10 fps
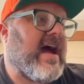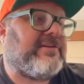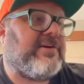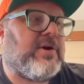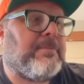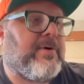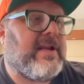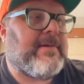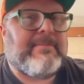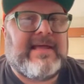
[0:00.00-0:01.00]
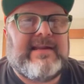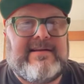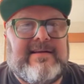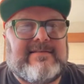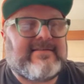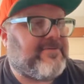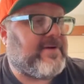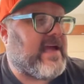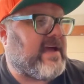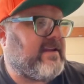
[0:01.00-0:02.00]
to your point about Manny Diaz. If
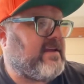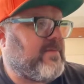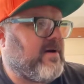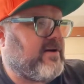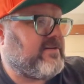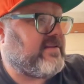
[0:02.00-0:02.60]
we had him on our